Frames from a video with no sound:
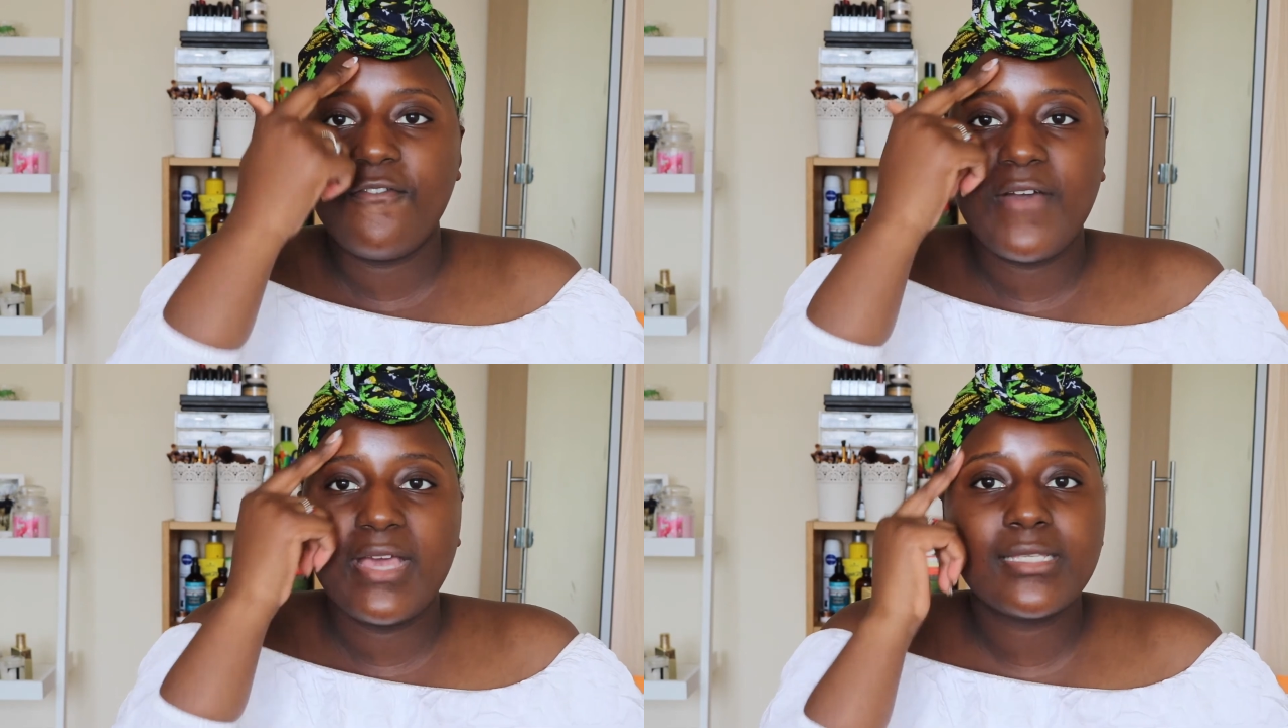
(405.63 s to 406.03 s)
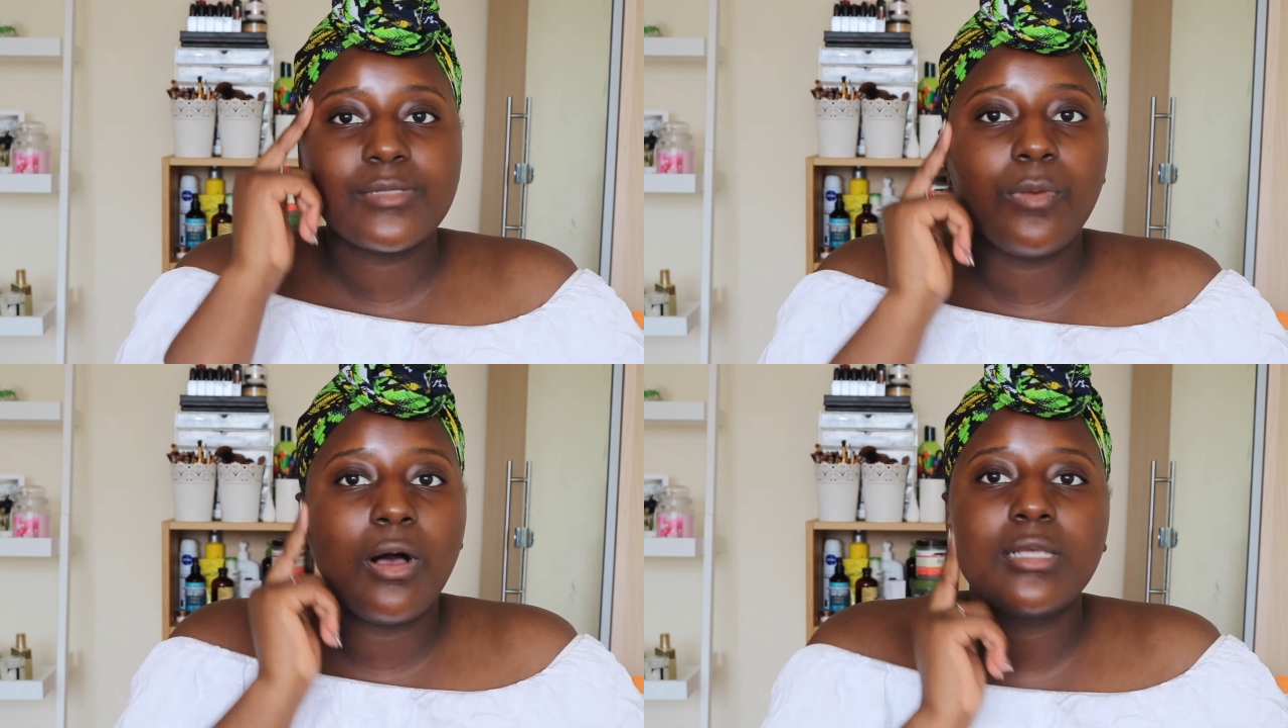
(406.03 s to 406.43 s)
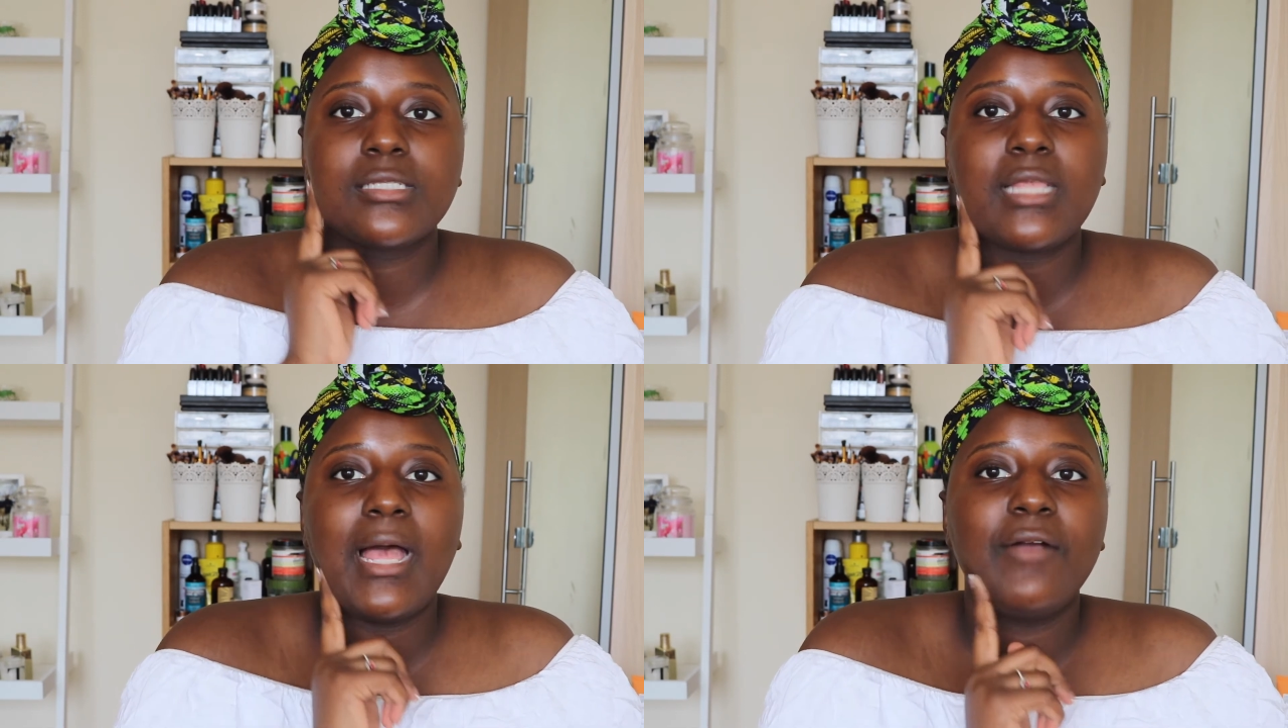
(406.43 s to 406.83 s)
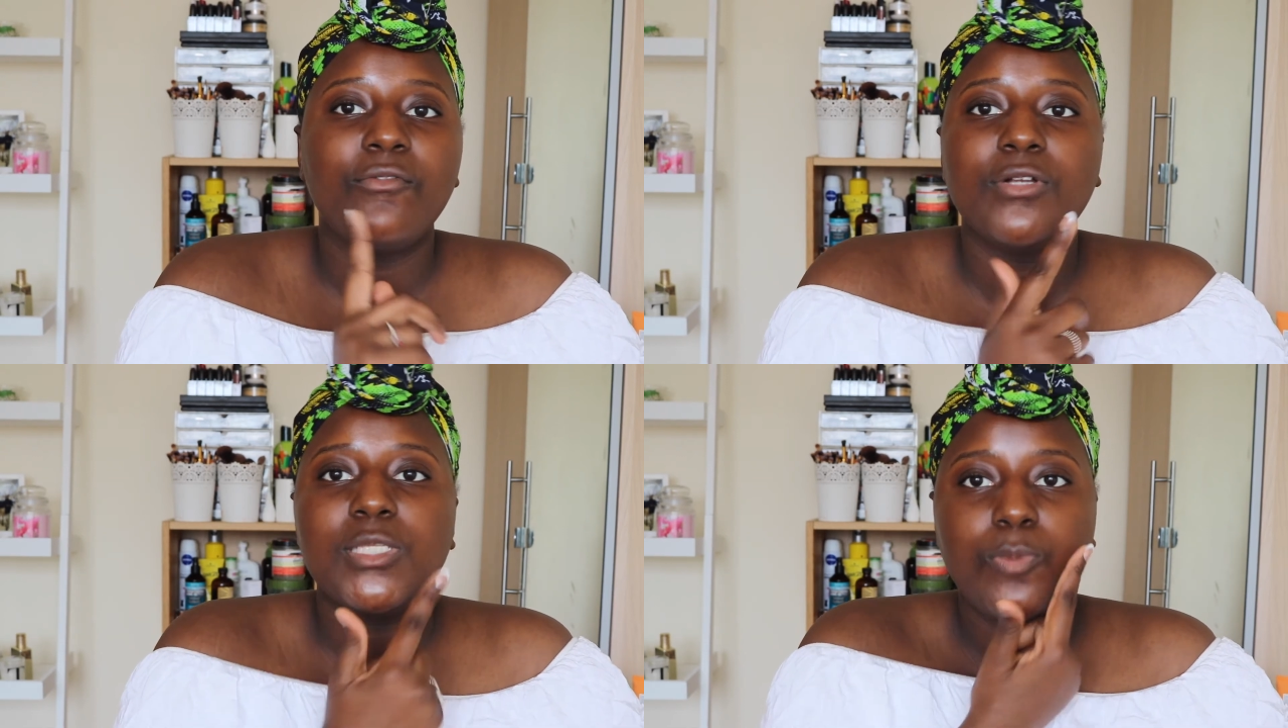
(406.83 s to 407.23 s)
face mask that
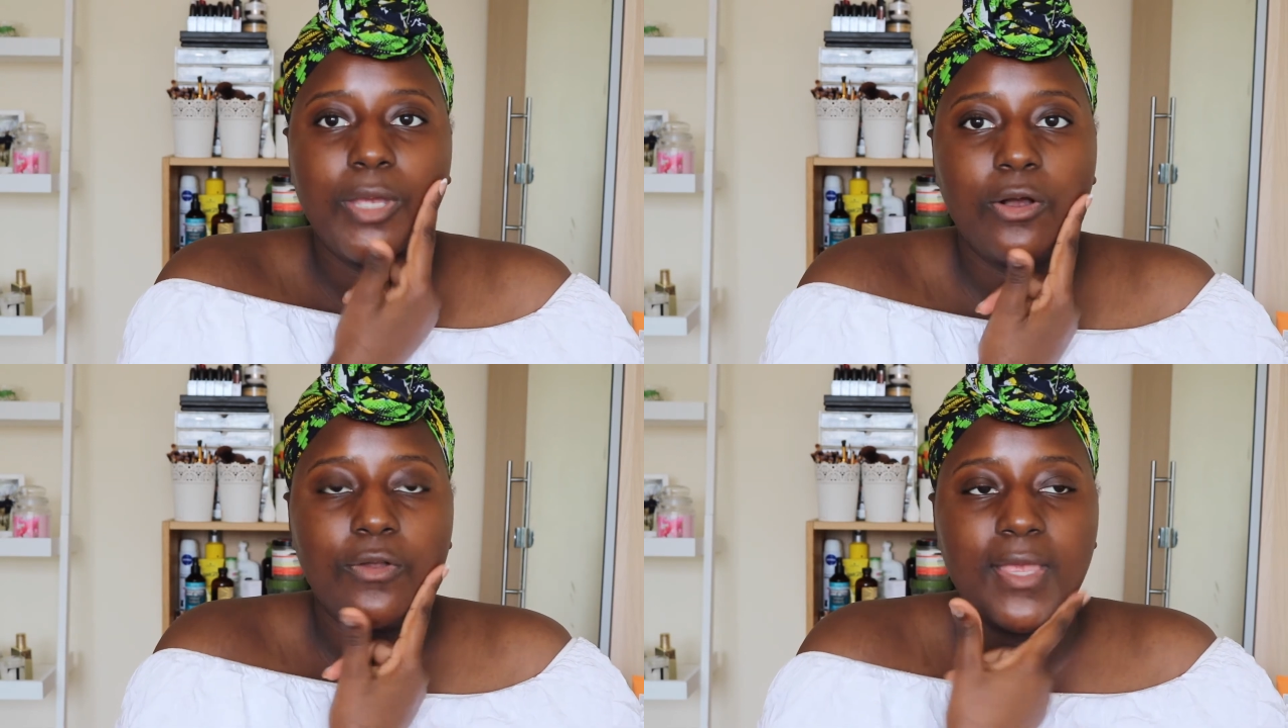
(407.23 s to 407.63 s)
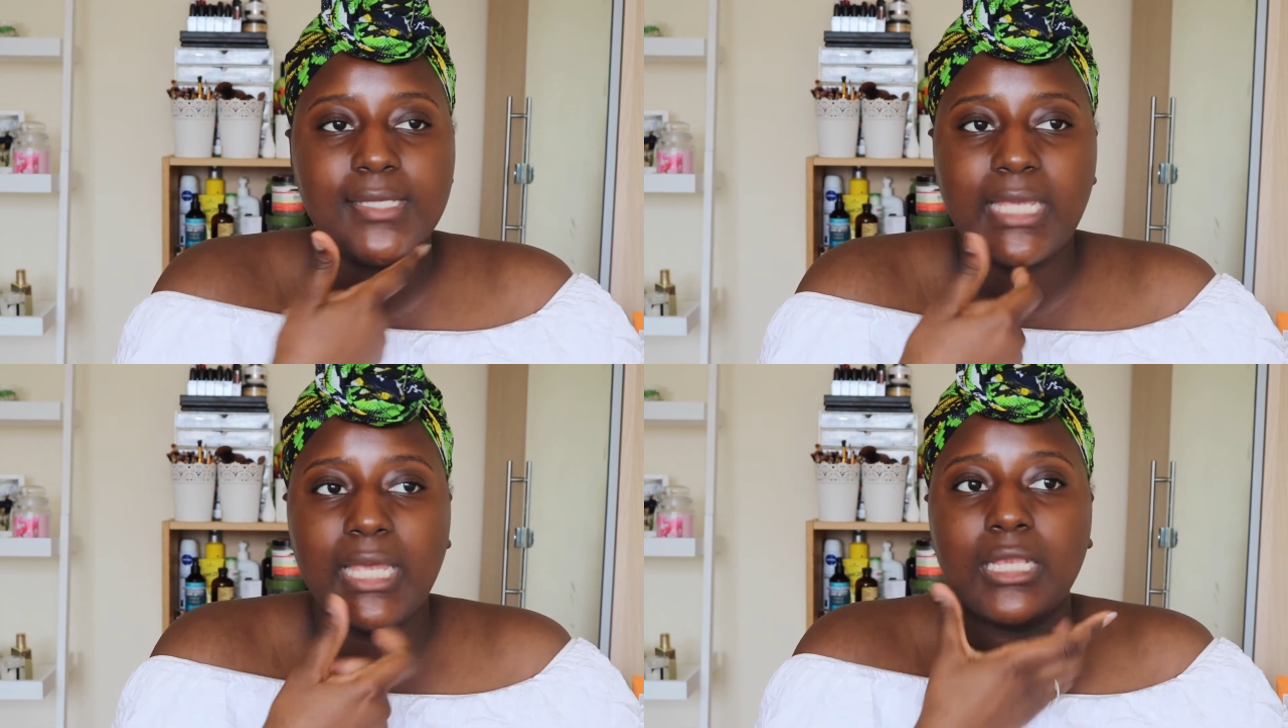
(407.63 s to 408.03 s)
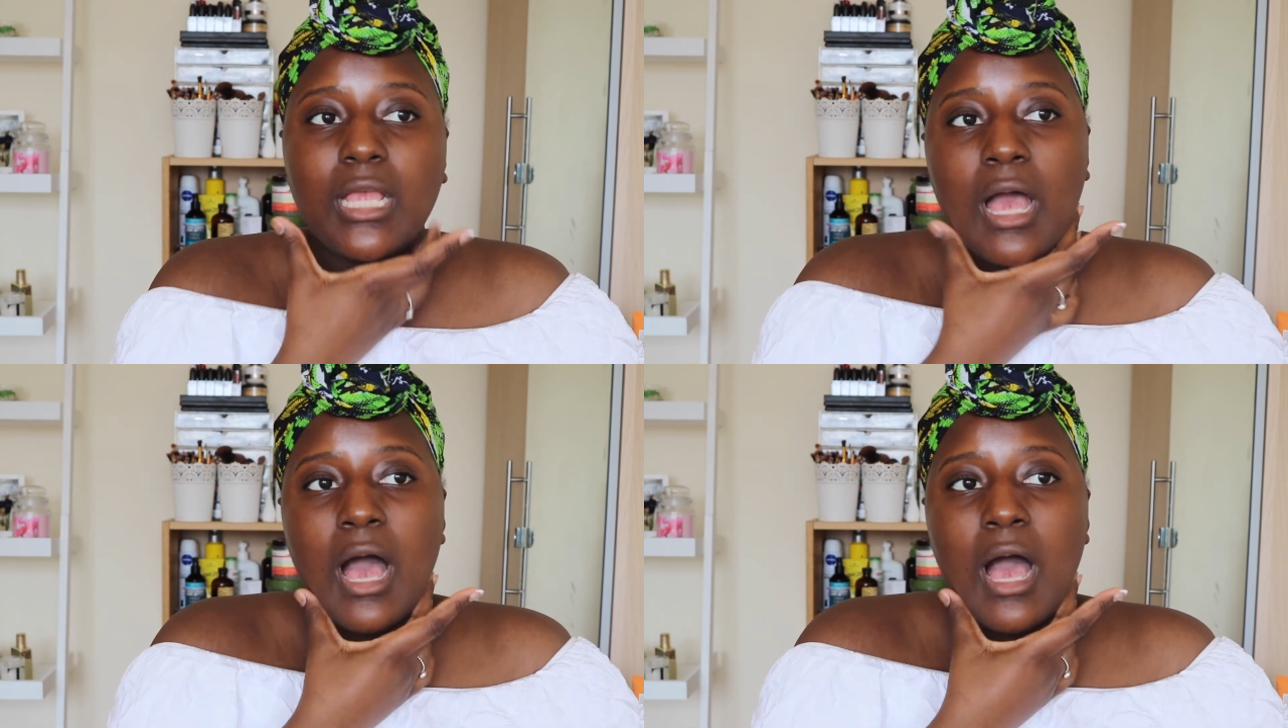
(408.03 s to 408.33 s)
everyone's putting on their skin.